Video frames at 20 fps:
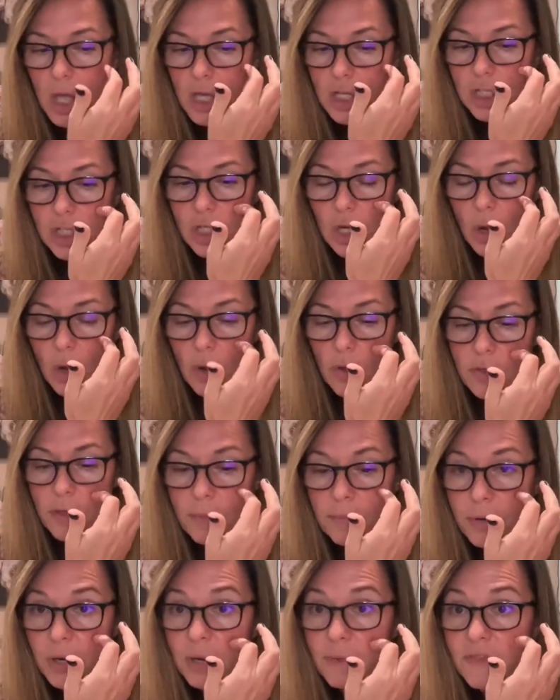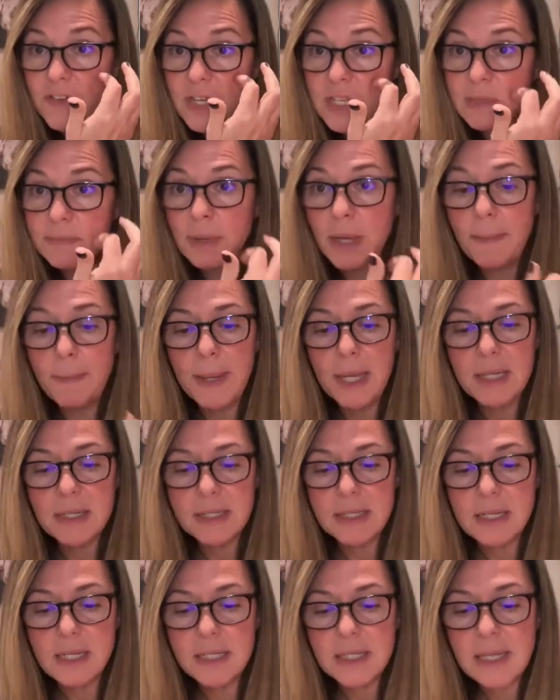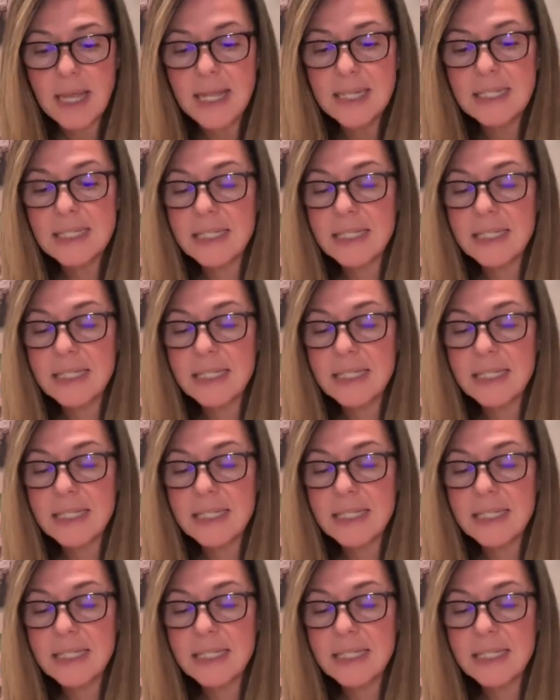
So the previous PB Assist had